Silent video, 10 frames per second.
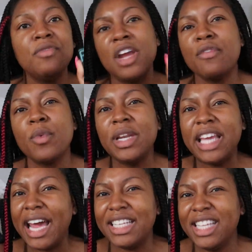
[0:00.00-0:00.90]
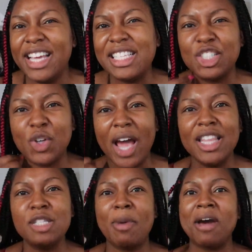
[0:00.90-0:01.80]
Never really got a chance to
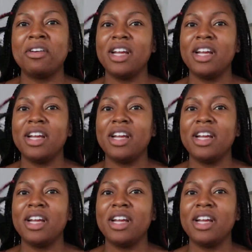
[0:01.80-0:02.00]
try this powder.